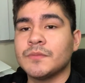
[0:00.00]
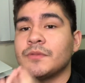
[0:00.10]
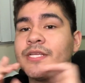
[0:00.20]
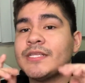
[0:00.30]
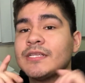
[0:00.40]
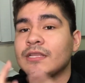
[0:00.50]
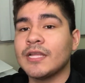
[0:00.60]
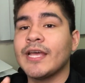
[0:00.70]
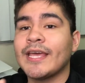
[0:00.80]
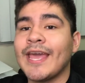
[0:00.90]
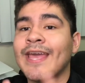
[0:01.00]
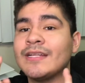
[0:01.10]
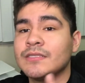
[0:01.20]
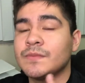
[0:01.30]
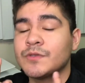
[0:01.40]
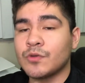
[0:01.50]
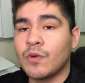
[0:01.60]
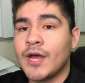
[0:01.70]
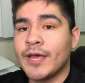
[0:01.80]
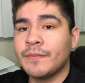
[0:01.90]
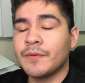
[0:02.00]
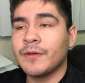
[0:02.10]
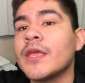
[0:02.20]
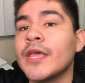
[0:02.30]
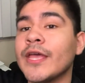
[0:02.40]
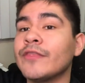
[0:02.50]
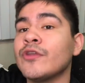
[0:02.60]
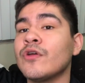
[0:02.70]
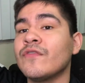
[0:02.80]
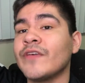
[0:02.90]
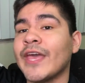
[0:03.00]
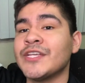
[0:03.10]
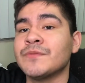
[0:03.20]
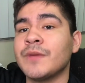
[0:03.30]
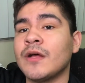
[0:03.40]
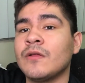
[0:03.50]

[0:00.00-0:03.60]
Please like and subscribe. Hit the notification bell